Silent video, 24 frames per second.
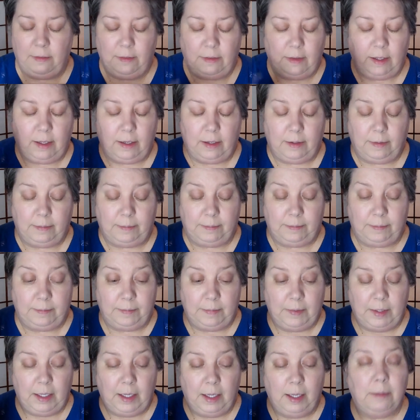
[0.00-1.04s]
the
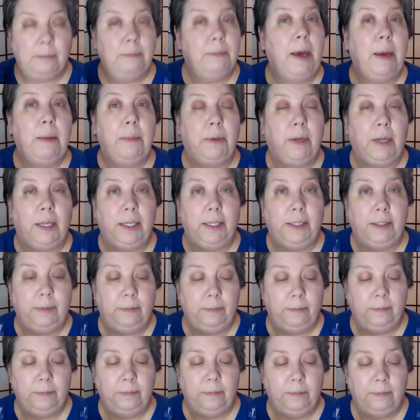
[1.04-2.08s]
Maybelline
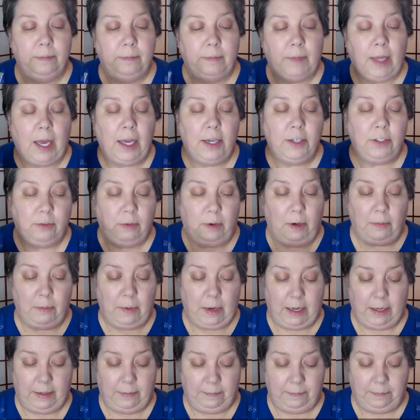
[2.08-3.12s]
Age
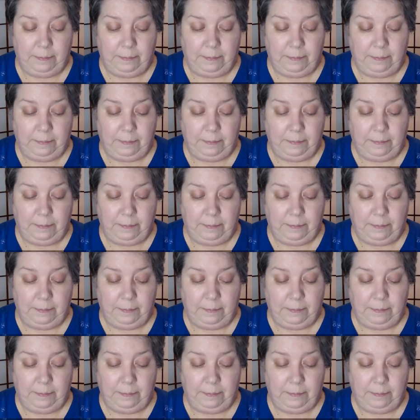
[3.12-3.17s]
Rewind.